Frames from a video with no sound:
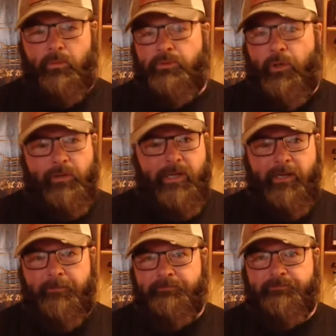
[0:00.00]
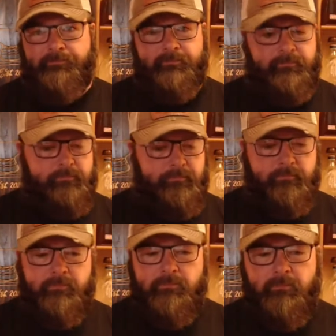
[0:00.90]
Turkey, Yeah, I read
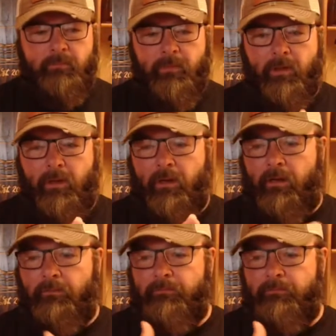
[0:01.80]
330.